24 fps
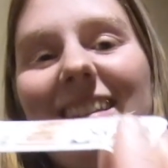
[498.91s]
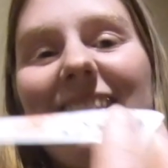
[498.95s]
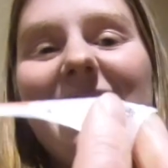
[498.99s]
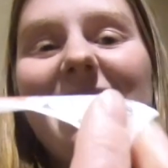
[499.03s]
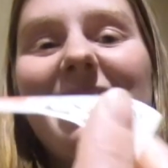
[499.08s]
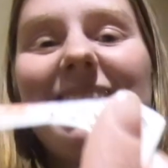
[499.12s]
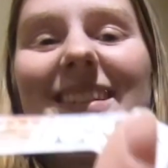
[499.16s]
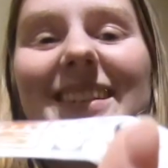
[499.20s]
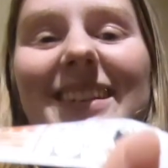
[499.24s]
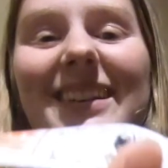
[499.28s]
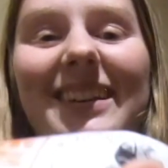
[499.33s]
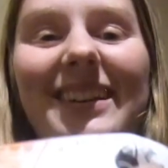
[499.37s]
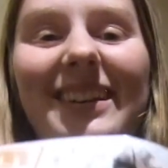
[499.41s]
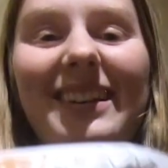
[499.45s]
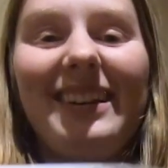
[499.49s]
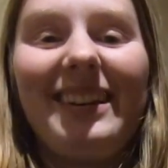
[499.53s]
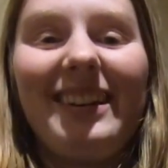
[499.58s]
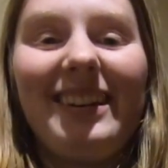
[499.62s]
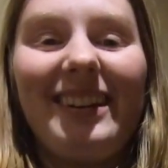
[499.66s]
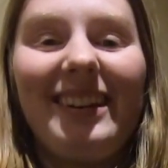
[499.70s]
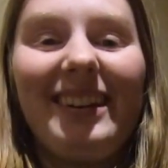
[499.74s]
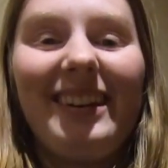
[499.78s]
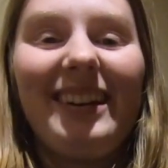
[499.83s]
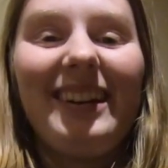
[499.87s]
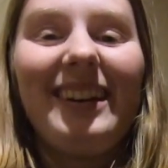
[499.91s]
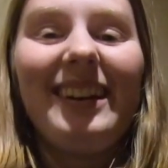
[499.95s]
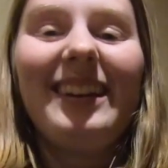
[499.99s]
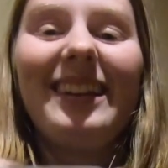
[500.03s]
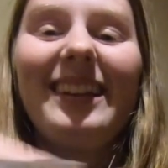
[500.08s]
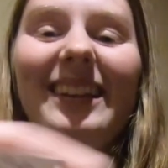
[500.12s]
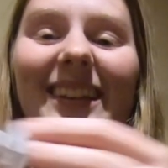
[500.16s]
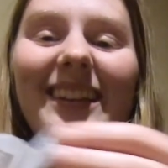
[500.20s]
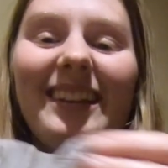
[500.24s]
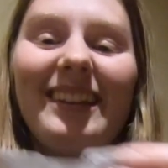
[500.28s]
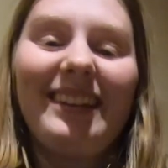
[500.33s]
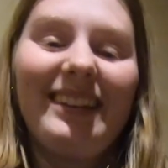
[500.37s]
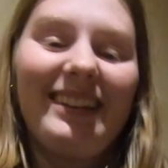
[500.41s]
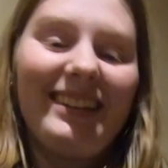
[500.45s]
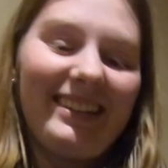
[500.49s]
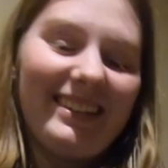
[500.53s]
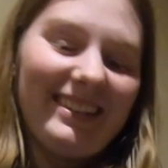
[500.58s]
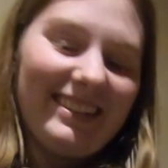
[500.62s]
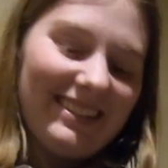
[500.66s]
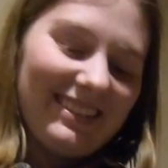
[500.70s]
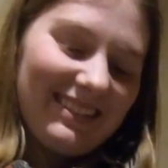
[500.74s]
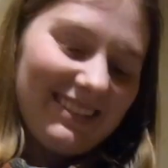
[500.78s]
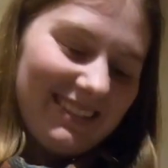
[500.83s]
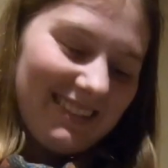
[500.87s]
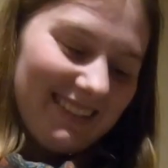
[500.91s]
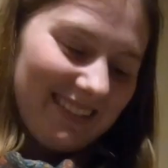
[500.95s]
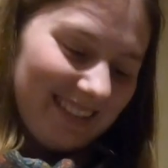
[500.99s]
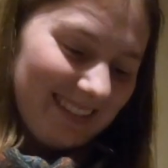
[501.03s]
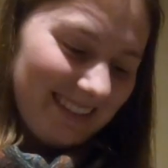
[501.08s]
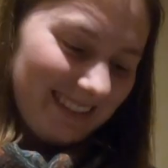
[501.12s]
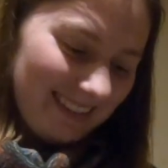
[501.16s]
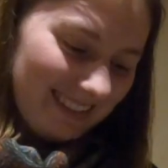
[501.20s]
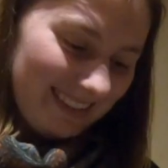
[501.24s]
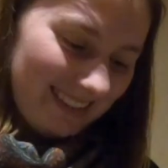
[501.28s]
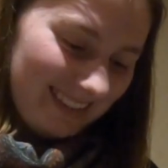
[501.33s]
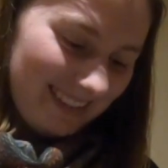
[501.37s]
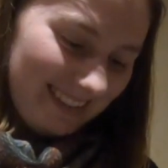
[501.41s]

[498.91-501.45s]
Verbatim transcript: No. So good fortune.